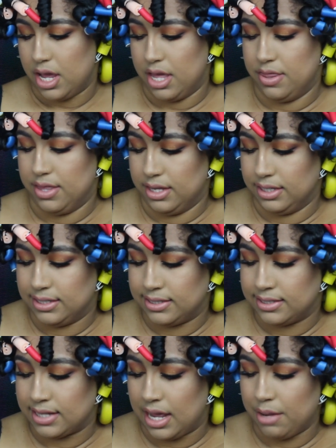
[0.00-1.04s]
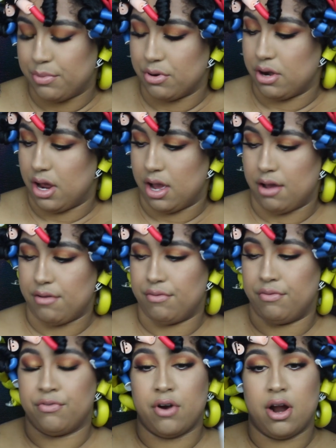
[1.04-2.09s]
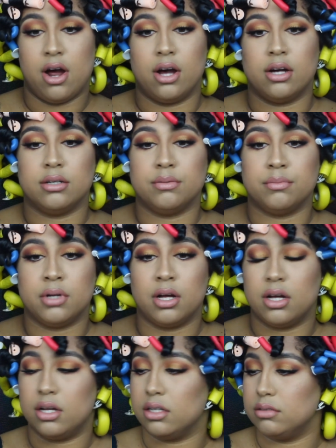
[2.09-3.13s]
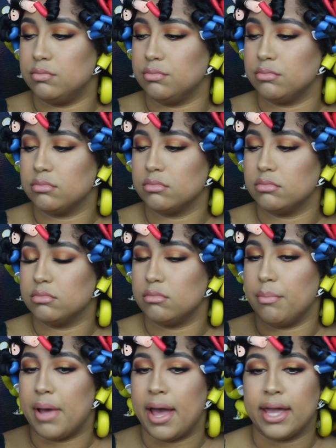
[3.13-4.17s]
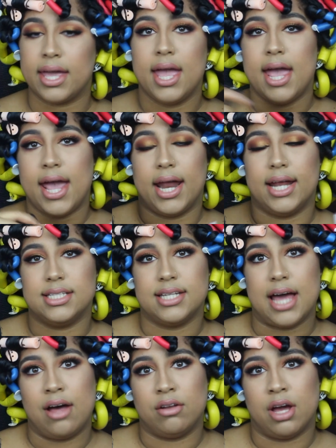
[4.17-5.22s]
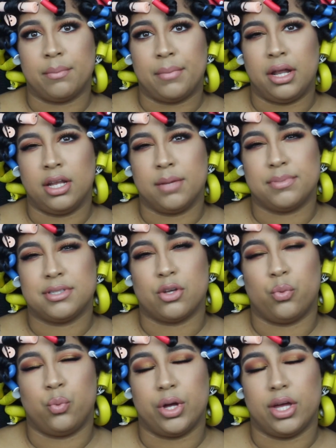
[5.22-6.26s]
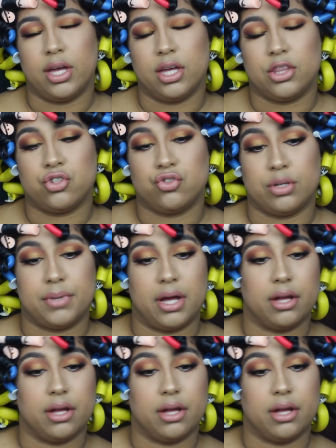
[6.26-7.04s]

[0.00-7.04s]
and then Cyberknot from MAC. And I did outline my lips with Strip